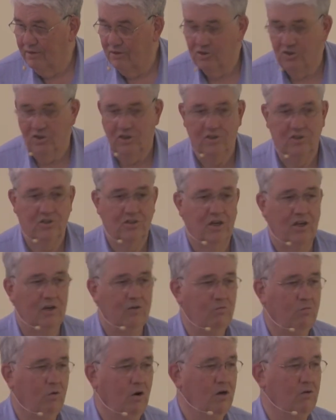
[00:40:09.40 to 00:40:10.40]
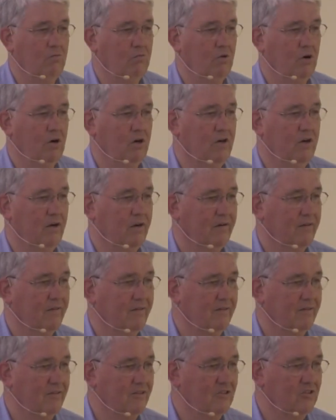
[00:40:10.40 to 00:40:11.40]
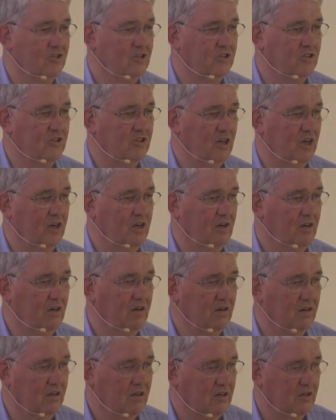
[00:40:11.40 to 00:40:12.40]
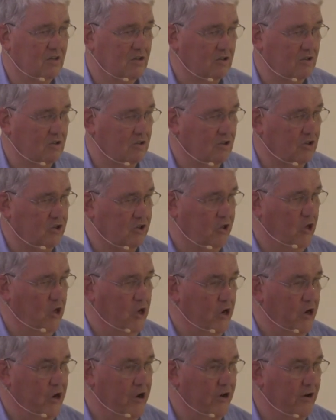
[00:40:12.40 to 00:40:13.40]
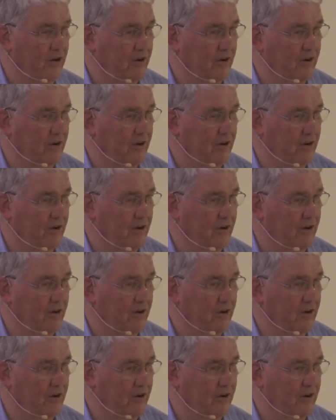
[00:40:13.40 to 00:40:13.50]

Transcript: She said one word. She said, Good.